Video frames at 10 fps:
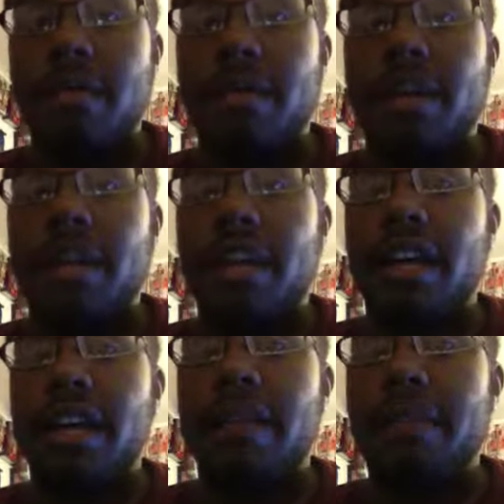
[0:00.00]
but
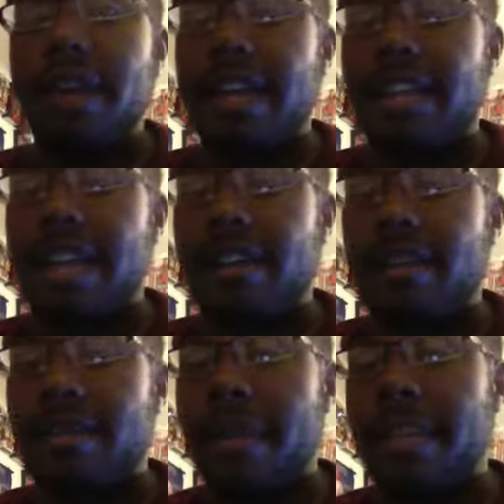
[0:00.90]

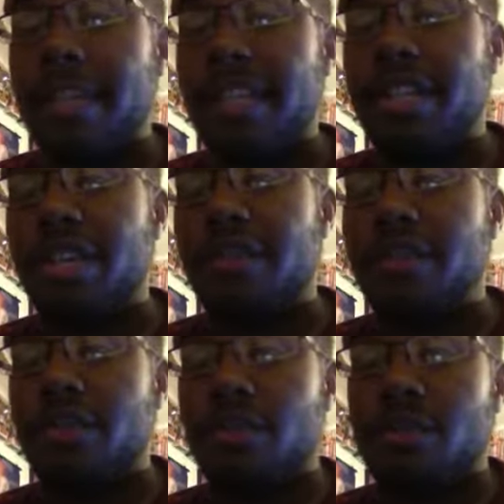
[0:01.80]
after a backstage
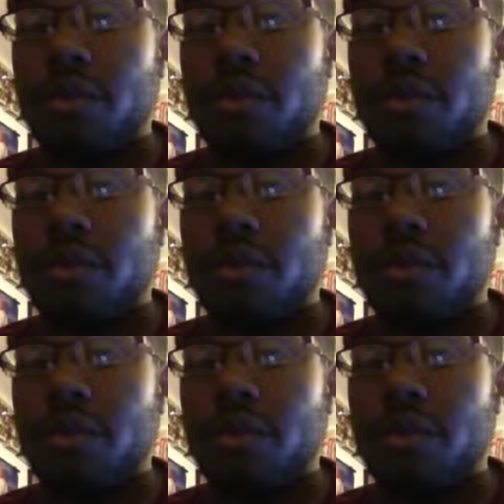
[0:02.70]
interview,